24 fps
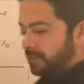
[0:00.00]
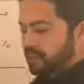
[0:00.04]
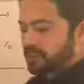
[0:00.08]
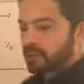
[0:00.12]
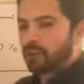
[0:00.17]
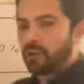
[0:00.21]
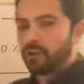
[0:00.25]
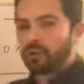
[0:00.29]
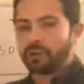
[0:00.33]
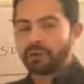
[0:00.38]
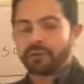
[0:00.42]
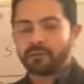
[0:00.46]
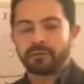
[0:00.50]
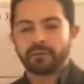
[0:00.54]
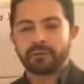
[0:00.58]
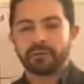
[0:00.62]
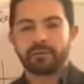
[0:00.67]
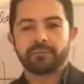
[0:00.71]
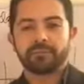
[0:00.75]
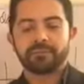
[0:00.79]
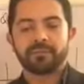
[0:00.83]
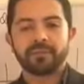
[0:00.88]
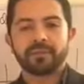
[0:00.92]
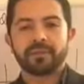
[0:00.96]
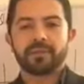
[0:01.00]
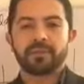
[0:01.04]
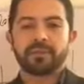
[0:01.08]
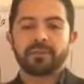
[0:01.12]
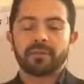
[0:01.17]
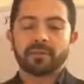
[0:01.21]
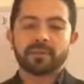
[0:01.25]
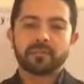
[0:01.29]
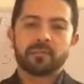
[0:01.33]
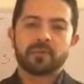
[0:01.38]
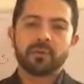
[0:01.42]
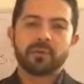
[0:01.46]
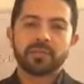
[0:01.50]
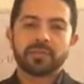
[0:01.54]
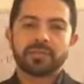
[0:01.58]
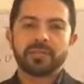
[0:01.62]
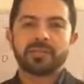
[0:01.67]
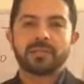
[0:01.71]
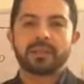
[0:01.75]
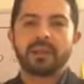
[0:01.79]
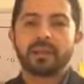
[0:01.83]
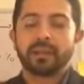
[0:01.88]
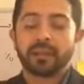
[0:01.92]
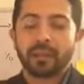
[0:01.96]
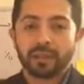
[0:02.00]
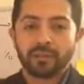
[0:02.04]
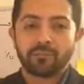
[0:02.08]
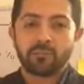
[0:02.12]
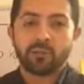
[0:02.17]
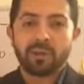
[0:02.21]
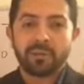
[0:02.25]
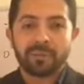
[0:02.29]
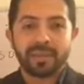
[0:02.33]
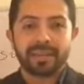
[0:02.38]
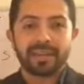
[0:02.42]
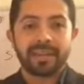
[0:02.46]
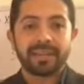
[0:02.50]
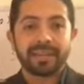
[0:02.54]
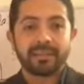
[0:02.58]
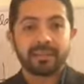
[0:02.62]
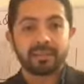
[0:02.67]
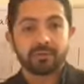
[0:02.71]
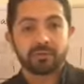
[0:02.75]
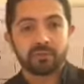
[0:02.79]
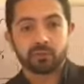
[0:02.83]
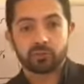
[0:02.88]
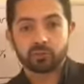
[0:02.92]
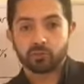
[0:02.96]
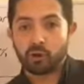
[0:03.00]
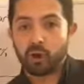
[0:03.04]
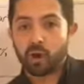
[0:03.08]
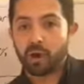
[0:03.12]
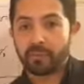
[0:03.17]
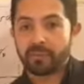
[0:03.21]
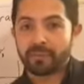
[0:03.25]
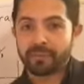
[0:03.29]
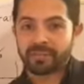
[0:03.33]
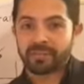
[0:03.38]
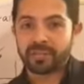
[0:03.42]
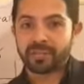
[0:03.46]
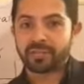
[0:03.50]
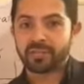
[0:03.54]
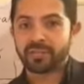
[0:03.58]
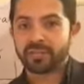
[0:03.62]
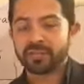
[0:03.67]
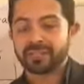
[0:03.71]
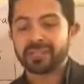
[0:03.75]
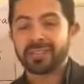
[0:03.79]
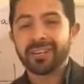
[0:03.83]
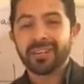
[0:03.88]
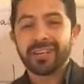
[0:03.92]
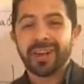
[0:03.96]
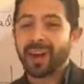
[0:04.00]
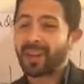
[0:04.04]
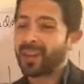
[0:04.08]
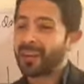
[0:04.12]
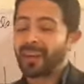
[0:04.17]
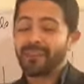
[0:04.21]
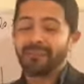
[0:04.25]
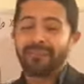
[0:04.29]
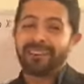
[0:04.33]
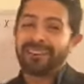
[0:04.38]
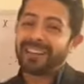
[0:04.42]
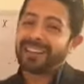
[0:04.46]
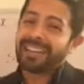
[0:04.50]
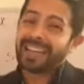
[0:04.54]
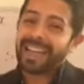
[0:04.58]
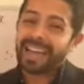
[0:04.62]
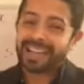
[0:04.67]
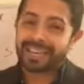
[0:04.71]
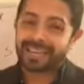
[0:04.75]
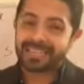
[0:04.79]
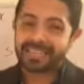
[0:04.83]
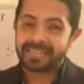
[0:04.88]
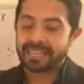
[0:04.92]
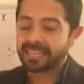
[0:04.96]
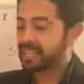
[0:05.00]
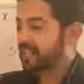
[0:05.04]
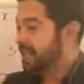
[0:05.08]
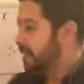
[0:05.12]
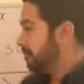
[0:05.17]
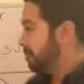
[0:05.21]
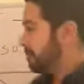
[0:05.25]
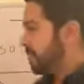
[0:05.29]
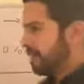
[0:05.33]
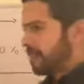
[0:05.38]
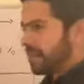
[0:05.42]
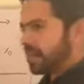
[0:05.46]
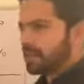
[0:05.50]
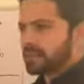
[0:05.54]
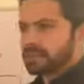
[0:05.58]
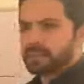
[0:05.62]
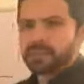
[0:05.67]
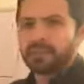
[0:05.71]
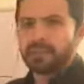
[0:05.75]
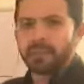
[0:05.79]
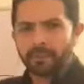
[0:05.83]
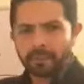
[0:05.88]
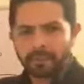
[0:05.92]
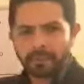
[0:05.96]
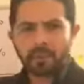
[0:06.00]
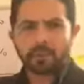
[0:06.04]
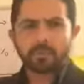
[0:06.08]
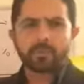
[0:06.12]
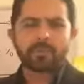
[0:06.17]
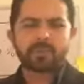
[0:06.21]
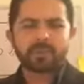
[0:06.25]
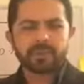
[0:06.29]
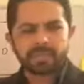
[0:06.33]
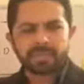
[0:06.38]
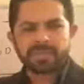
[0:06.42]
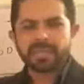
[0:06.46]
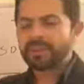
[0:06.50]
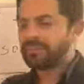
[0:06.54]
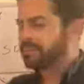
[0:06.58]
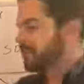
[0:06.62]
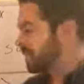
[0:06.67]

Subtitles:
so, this person, a lot of women in strong positions are not very liked, because they're perceived